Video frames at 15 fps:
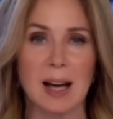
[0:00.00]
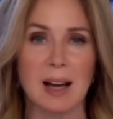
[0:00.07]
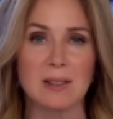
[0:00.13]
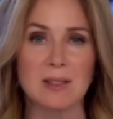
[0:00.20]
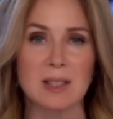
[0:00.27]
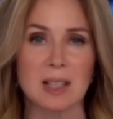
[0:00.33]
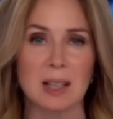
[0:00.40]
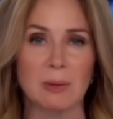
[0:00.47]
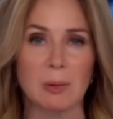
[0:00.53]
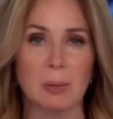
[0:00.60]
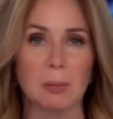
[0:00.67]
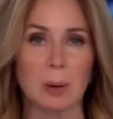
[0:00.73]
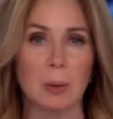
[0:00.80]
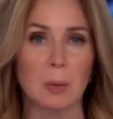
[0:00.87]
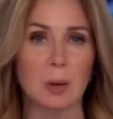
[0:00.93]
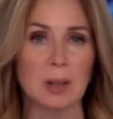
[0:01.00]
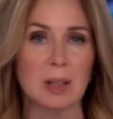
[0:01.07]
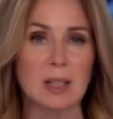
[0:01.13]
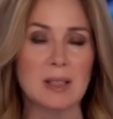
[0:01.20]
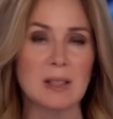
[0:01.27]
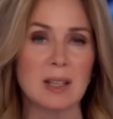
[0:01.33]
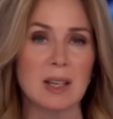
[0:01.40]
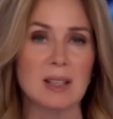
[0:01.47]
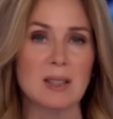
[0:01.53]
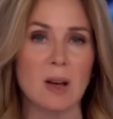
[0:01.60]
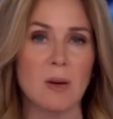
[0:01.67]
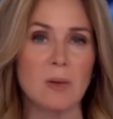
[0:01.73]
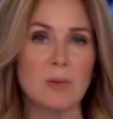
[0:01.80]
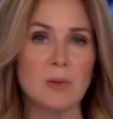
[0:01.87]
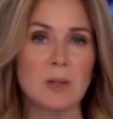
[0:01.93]
This stock had huge news,
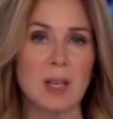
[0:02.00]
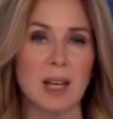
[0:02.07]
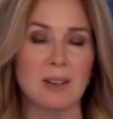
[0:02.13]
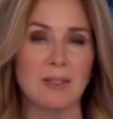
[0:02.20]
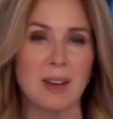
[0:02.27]
given that it